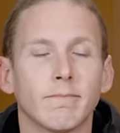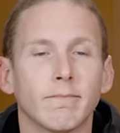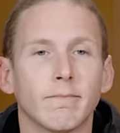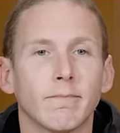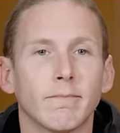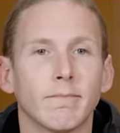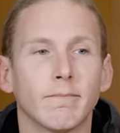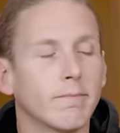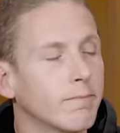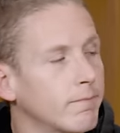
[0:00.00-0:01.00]

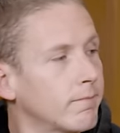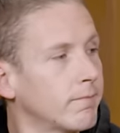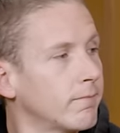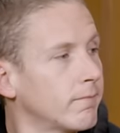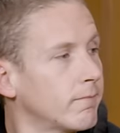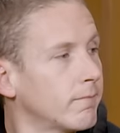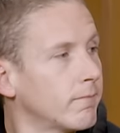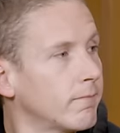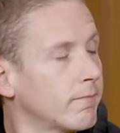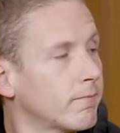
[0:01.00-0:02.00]

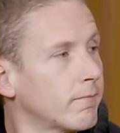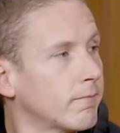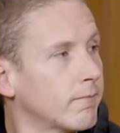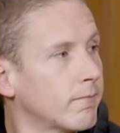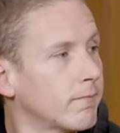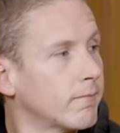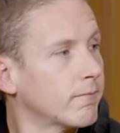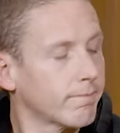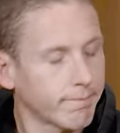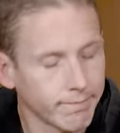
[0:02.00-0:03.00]

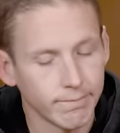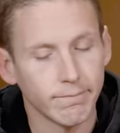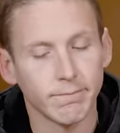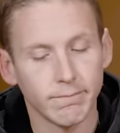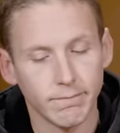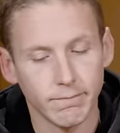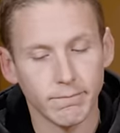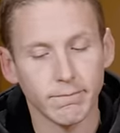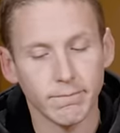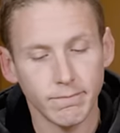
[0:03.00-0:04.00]

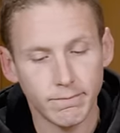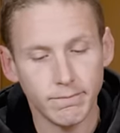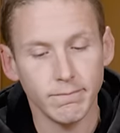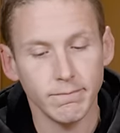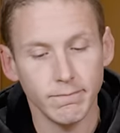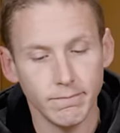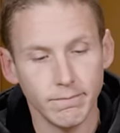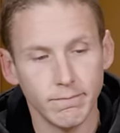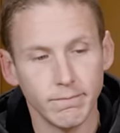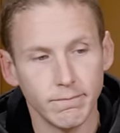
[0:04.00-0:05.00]

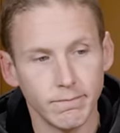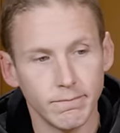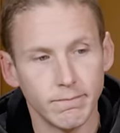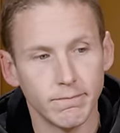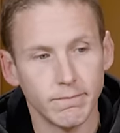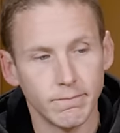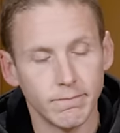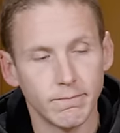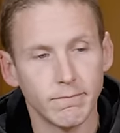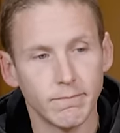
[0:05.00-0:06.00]

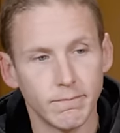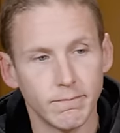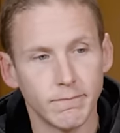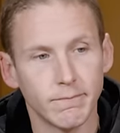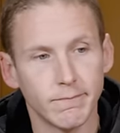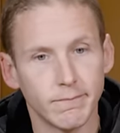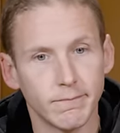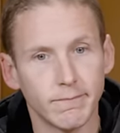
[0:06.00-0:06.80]
(silent)